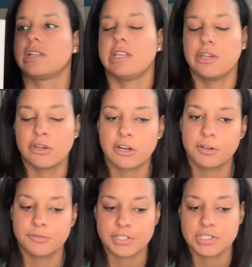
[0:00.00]
Leonardo
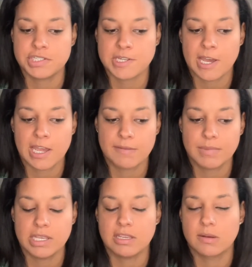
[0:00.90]
da Vinci's time
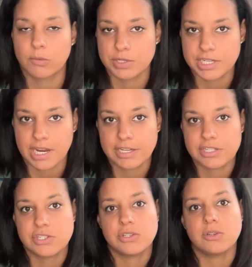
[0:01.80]
in
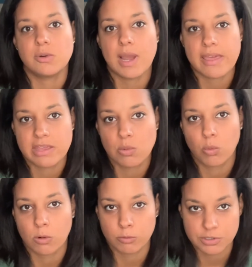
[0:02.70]
1492 and then
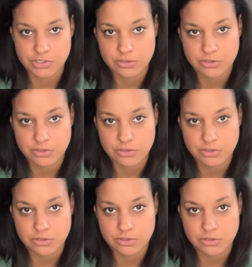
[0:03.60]
World War